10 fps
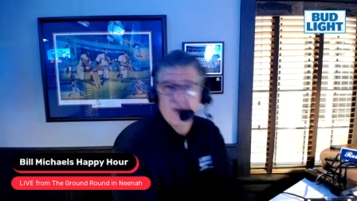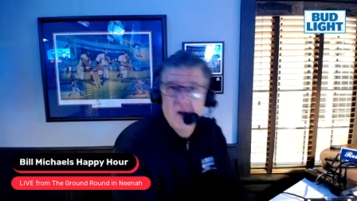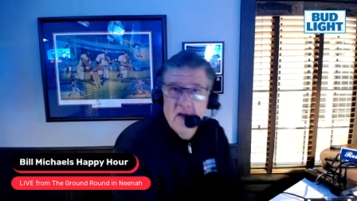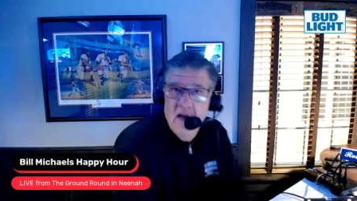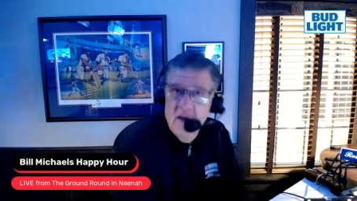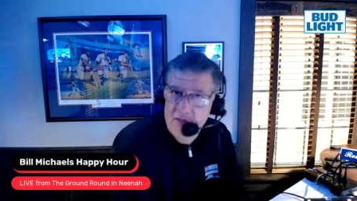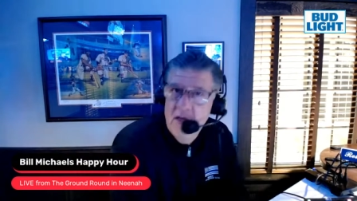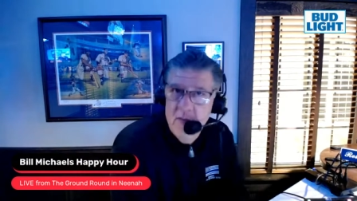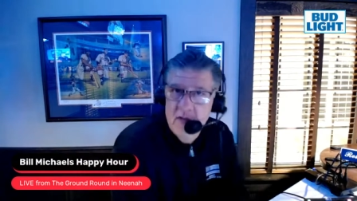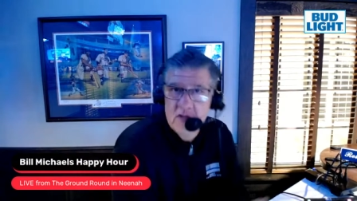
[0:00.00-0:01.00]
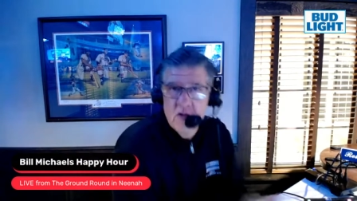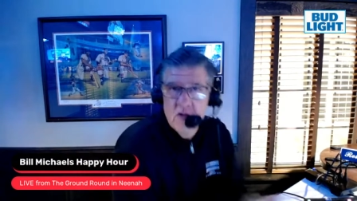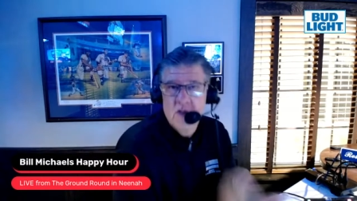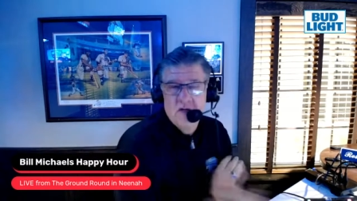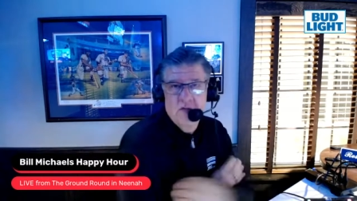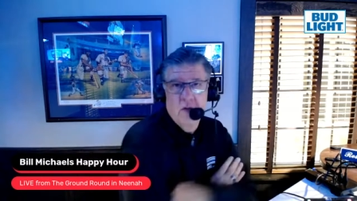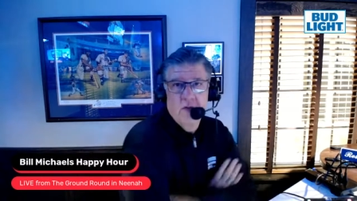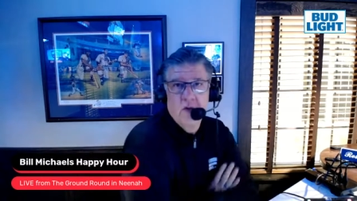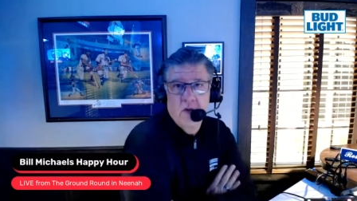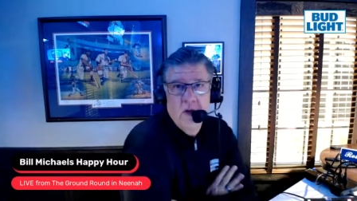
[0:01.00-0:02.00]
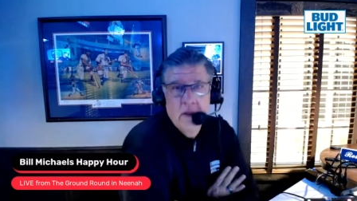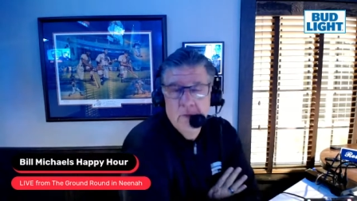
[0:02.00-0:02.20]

Okay, now think about this question for real quick.